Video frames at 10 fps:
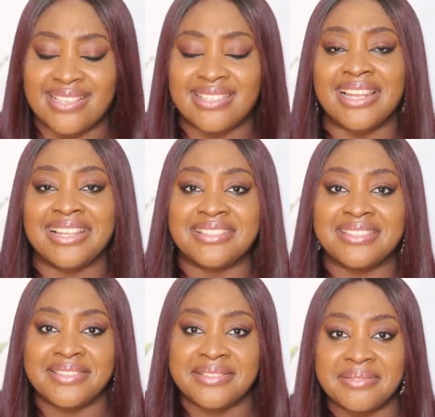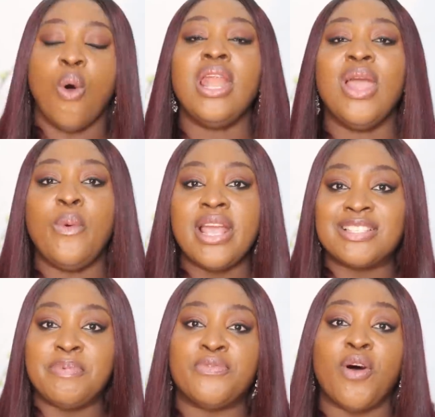excellence. Only
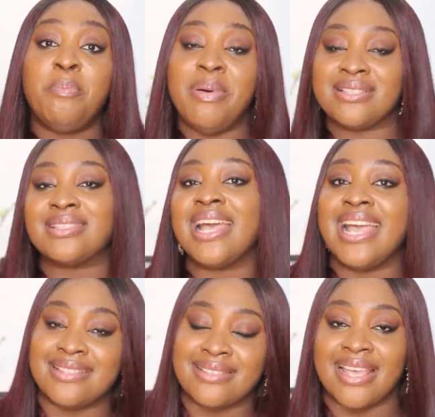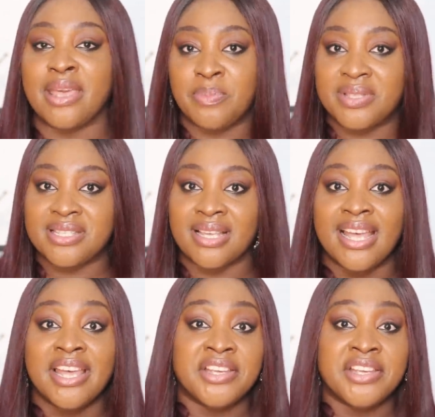weeks before Bester escaped,